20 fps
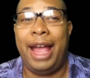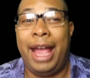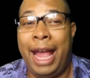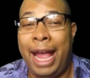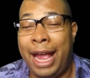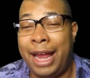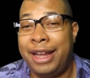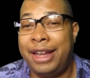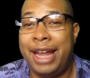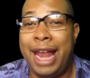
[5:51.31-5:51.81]

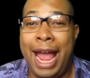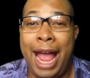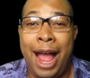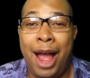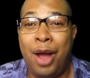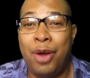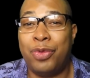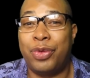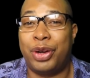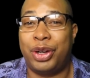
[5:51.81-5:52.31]
And
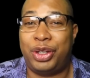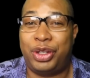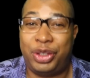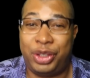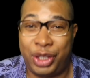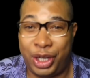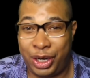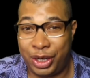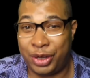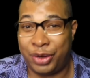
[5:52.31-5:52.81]
now
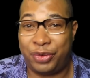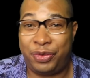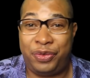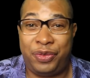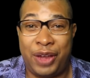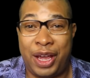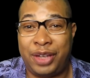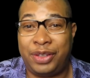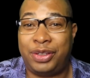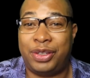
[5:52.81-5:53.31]
Rashida
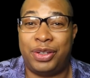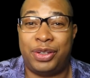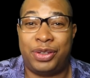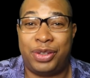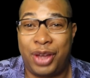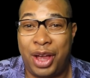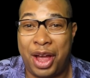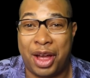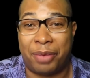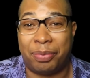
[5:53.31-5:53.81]

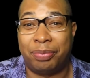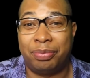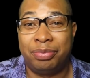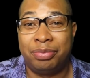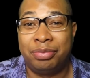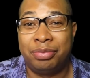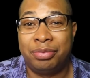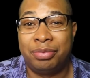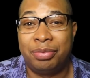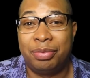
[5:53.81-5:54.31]
fesses up.
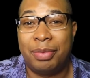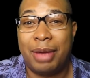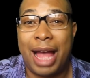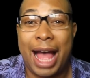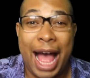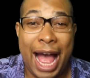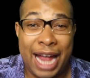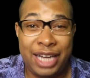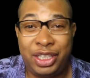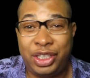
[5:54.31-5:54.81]

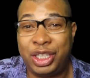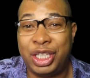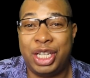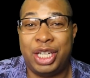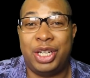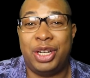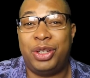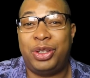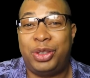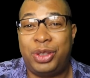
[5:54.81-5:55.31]
I
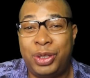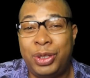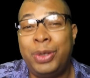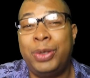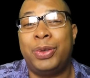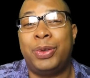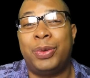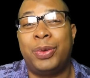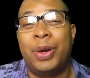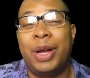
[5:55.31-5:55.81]
cheated
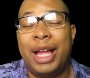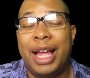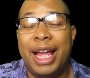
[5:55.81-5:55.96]
too.